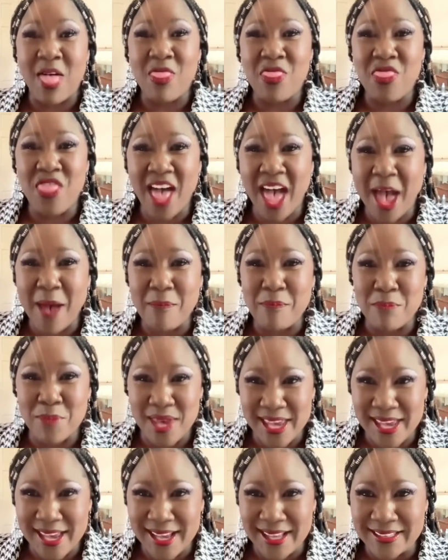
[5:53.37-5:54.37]
That
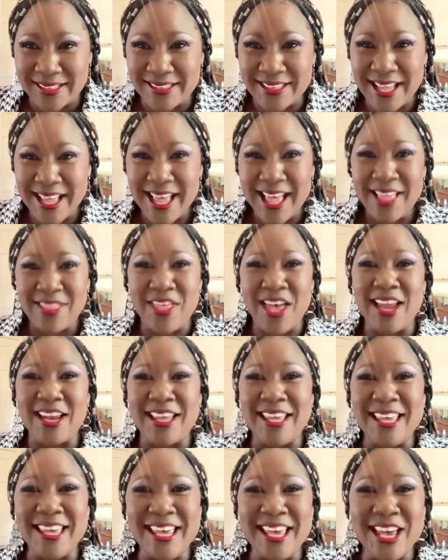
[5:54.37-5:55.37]
means
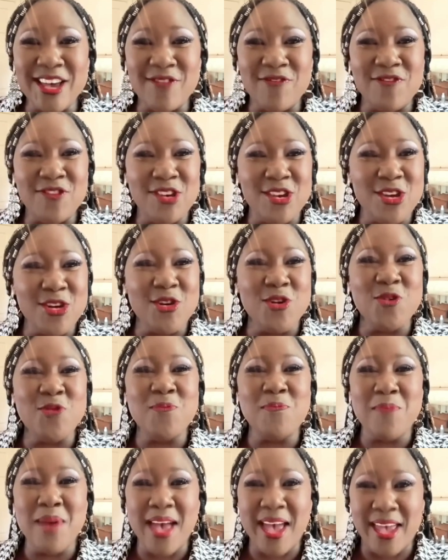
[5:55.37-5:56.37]
that if
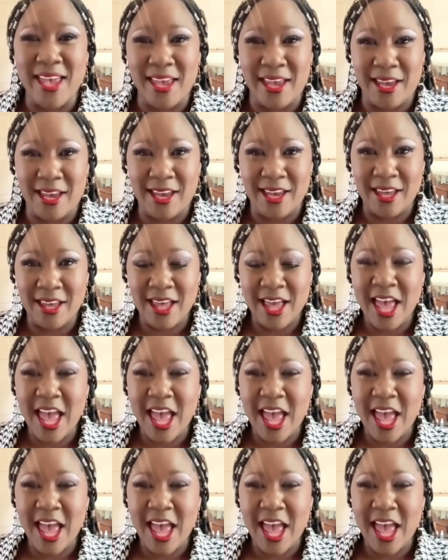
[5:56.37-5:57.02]
you make